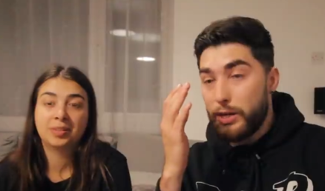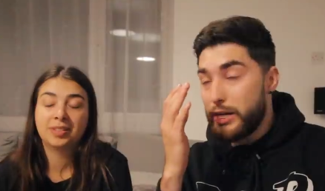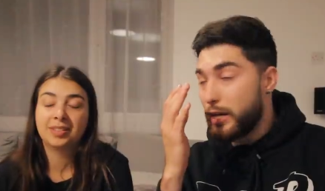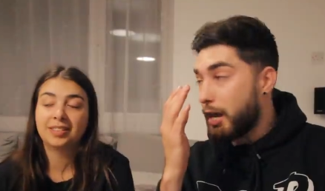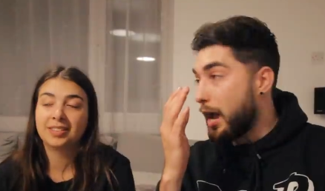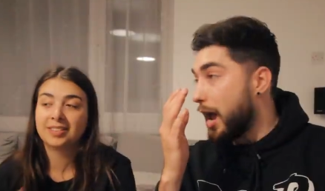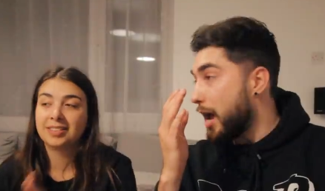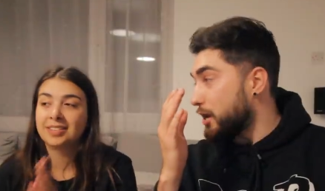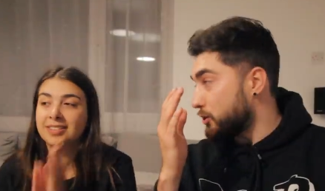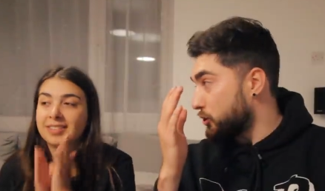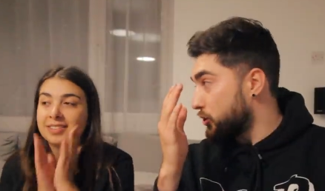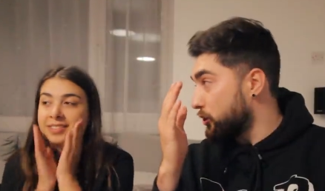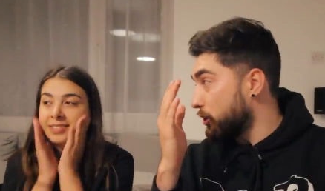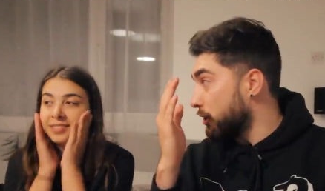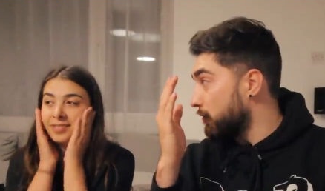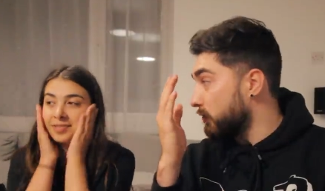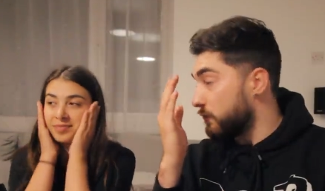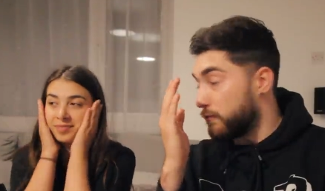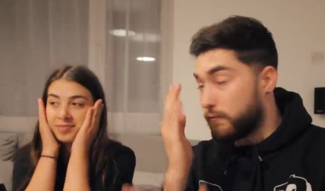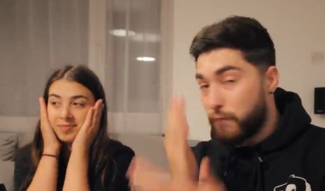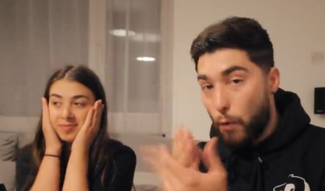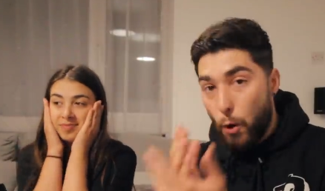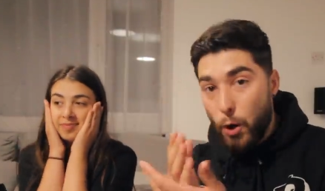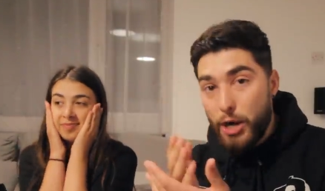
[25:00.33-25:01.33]
Speaker 1: We actually
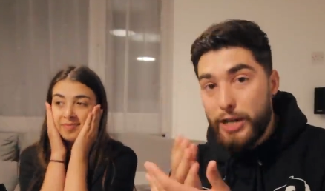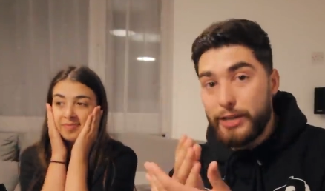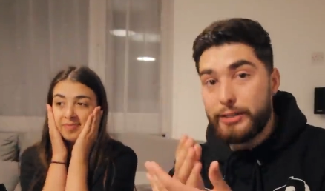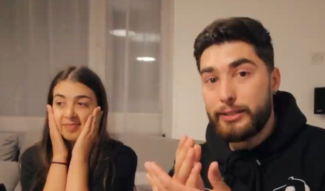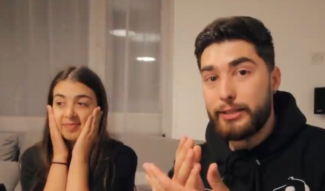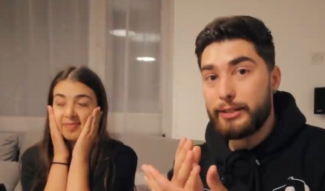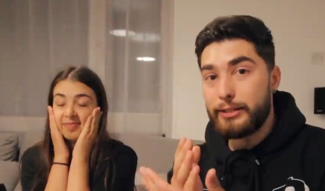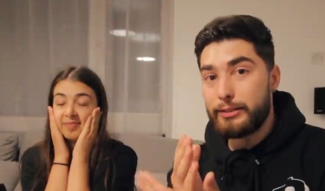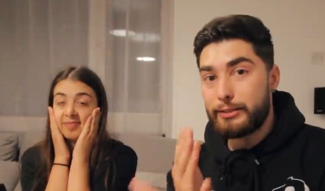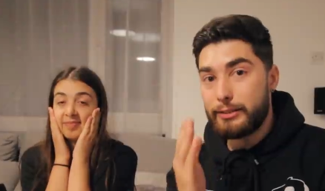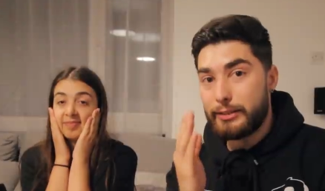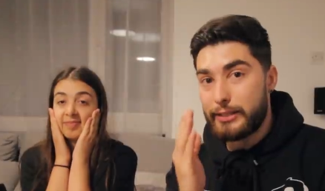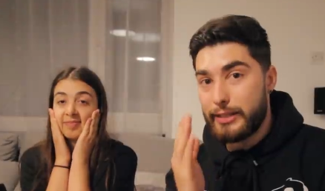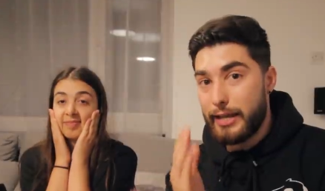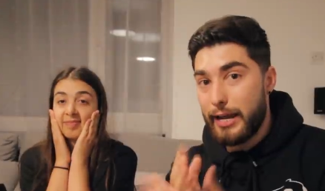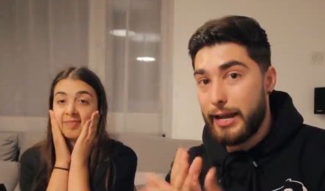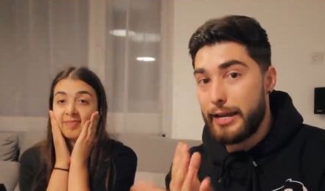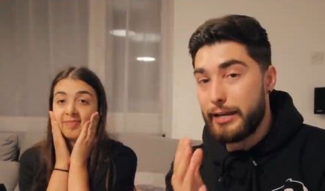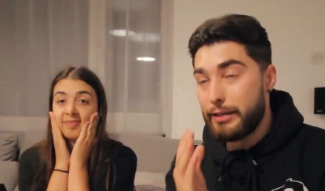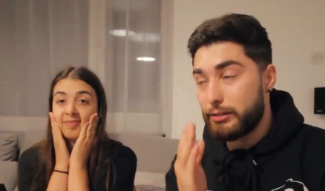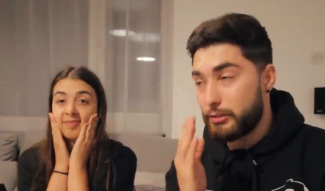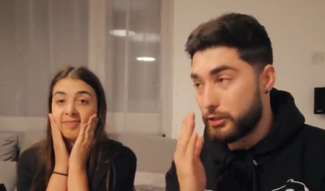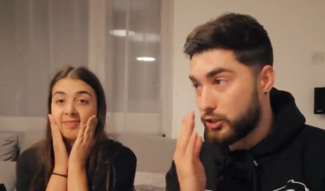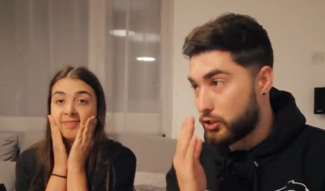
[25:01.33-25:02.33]
avoided
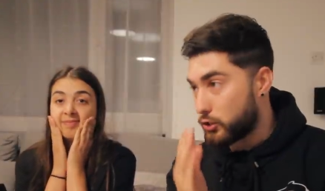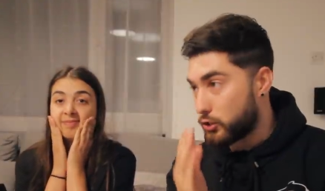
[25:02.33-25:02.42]
getting